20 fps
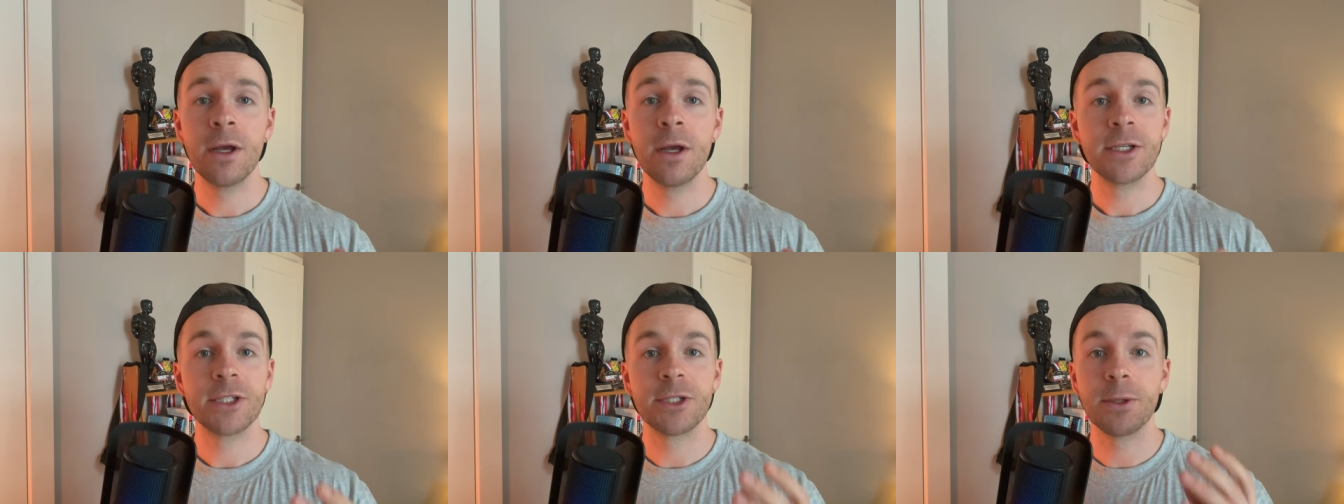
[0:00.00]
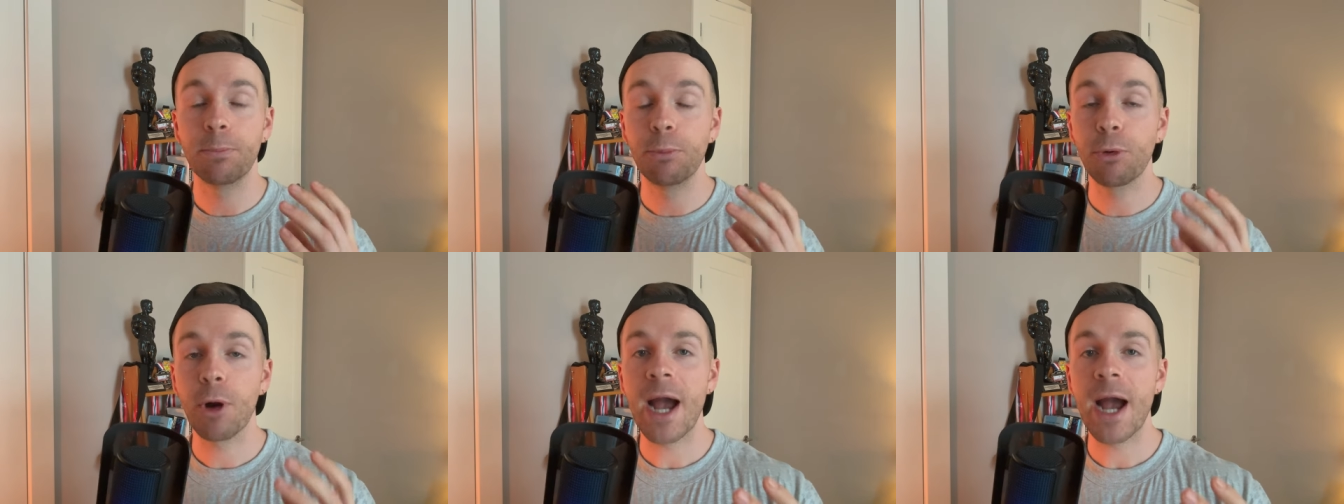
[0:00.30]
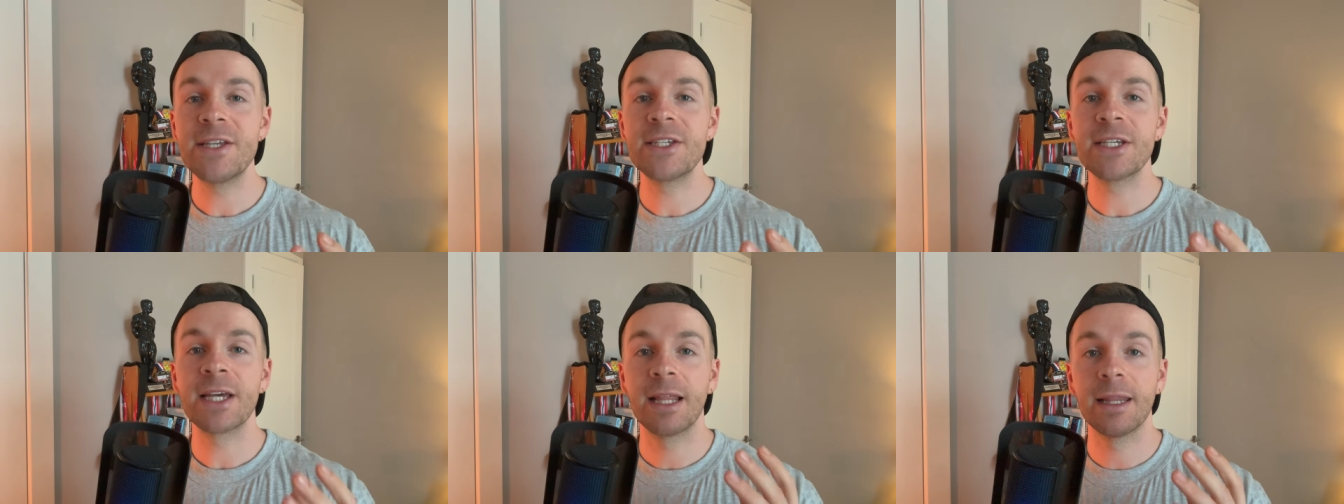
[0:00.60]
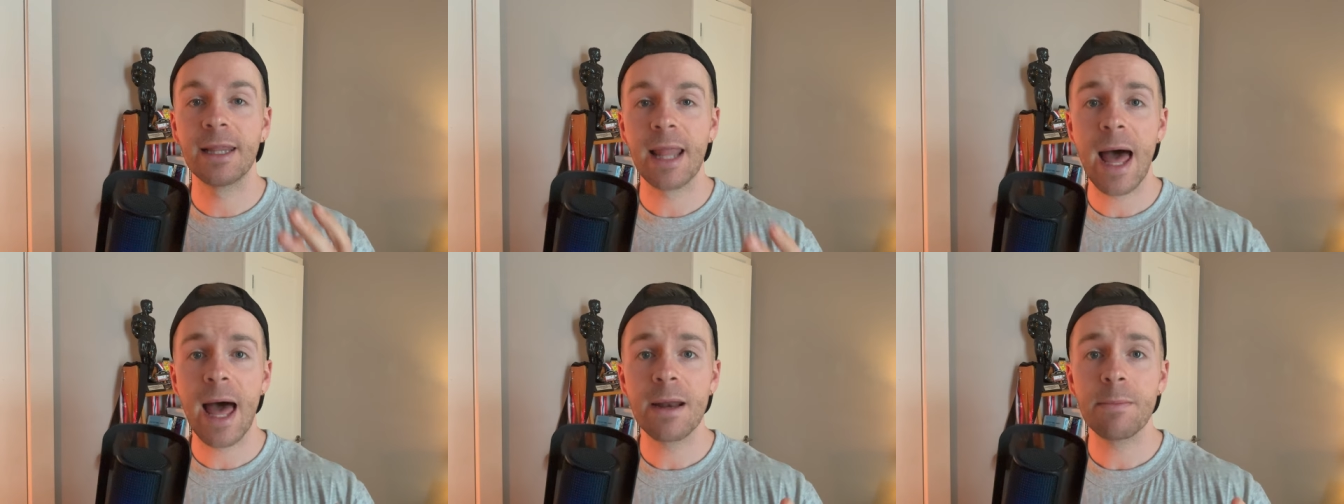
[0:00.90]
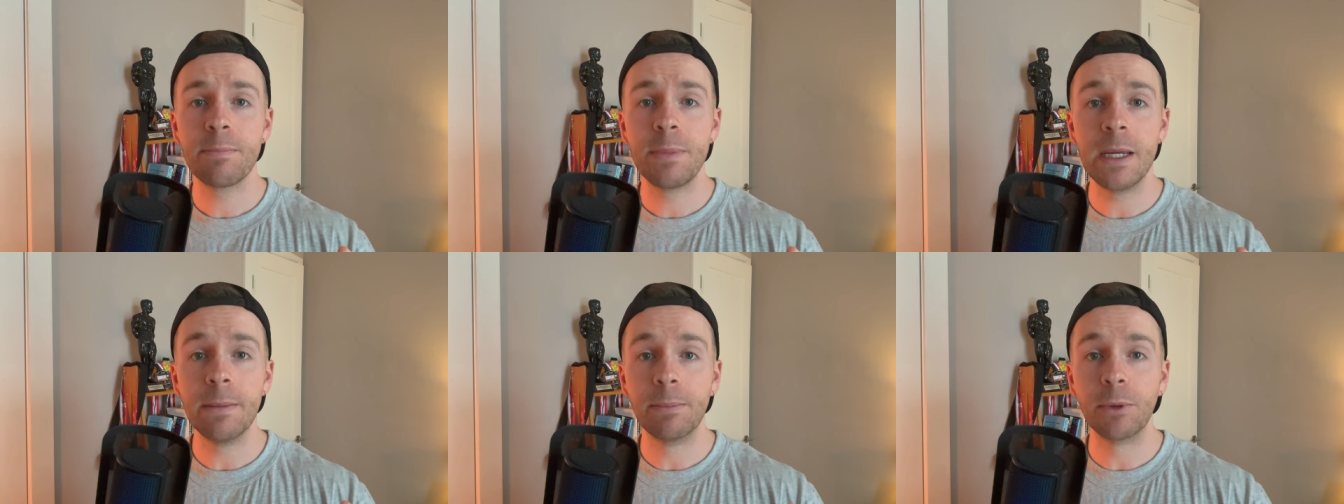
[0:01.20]
surprising a lot
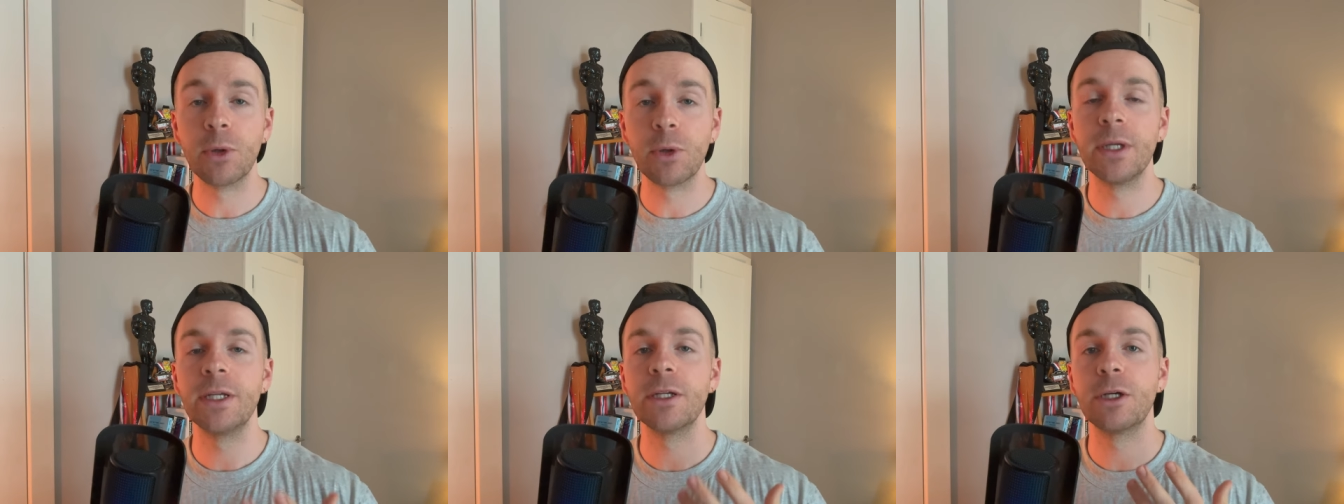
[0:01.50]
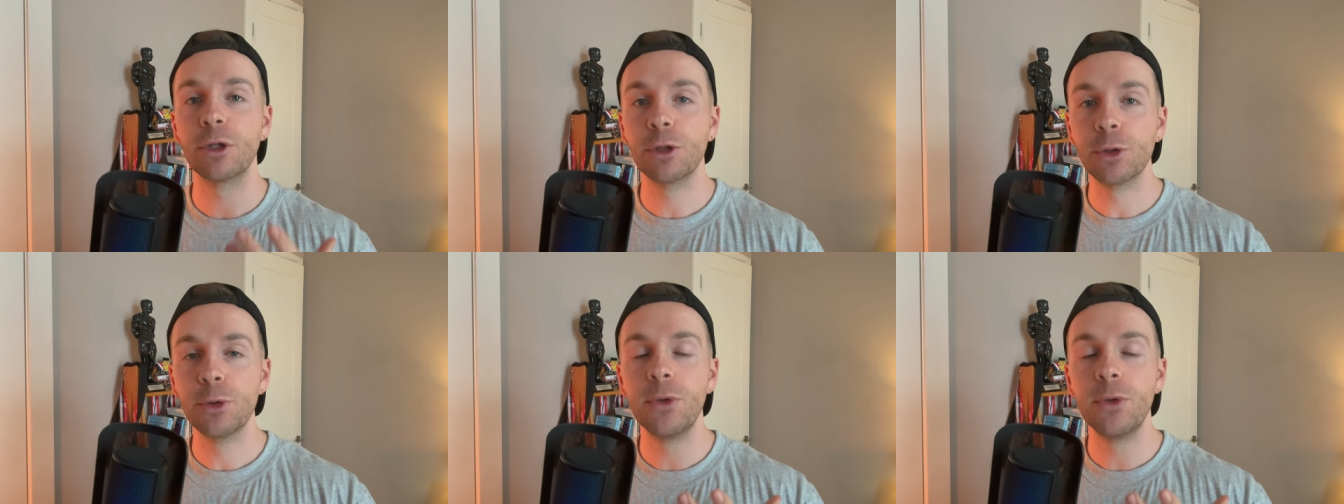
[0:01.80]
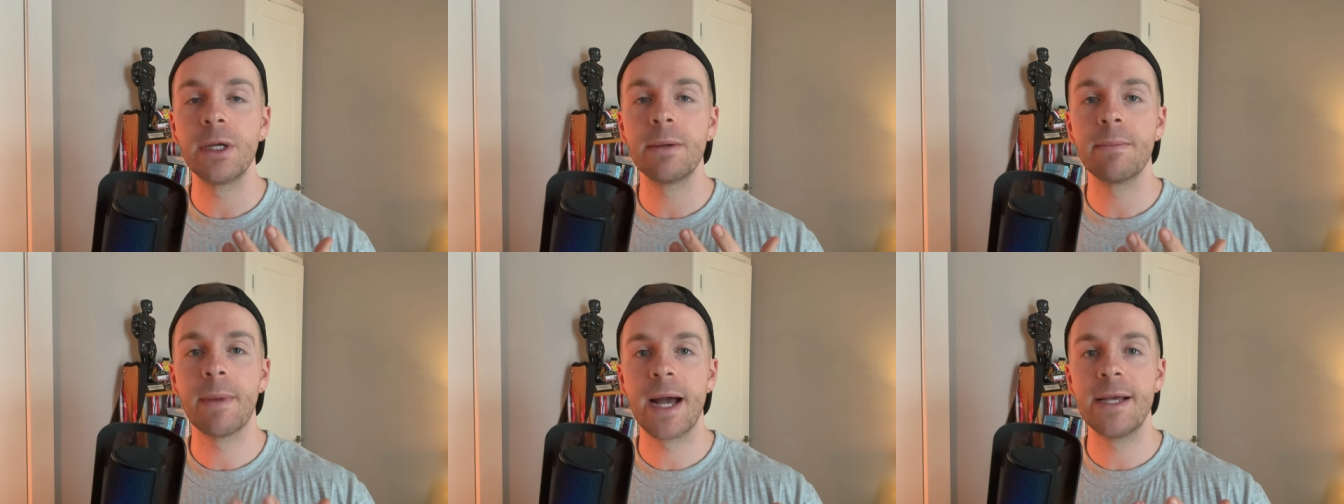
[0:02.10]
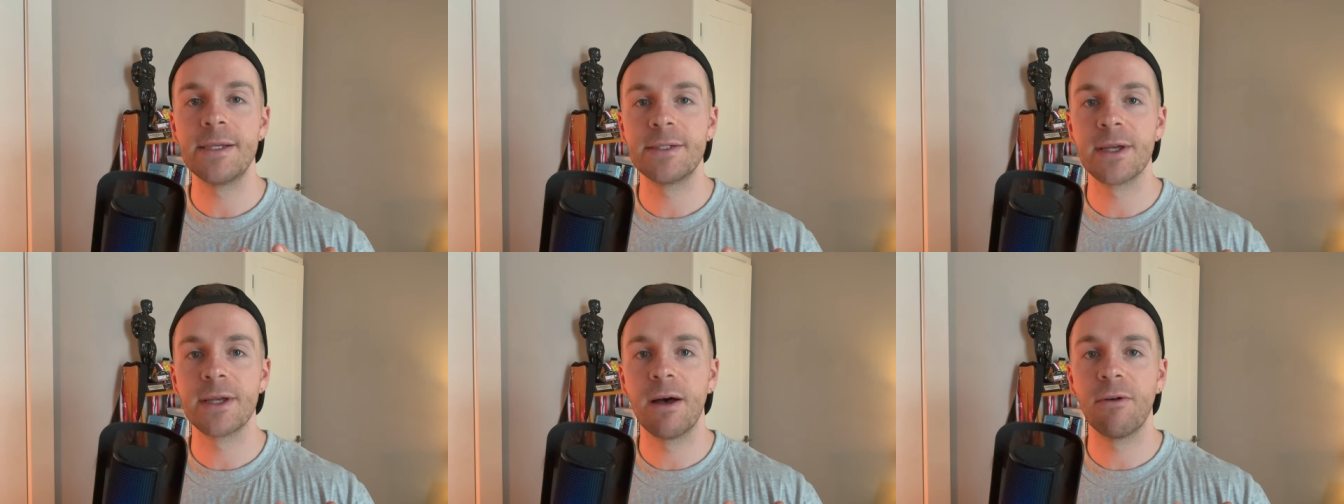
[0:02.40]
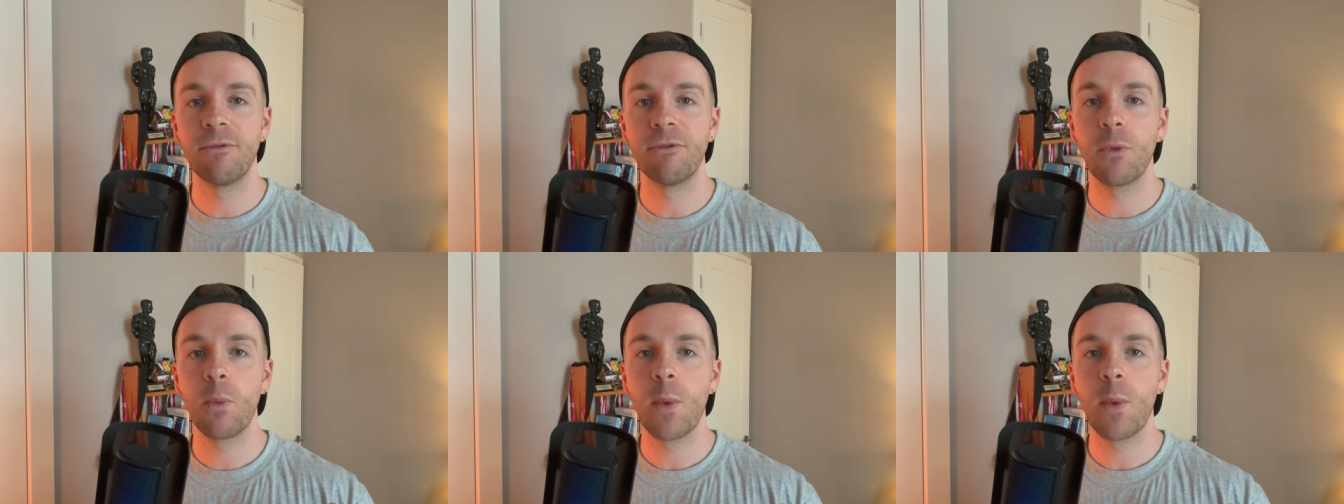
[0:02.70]
of people, including myself.